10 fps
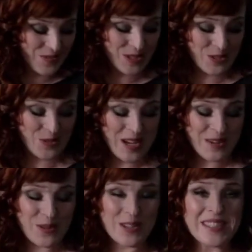We know what I
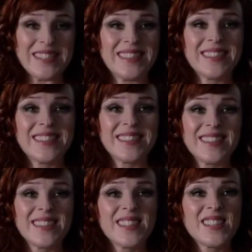wanted.
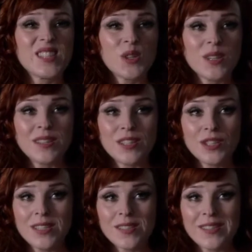Soiled the
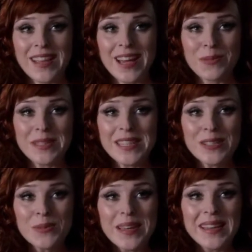sheets on that one,
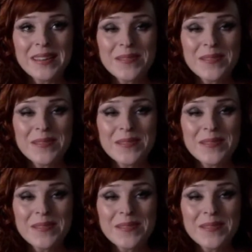didn't we?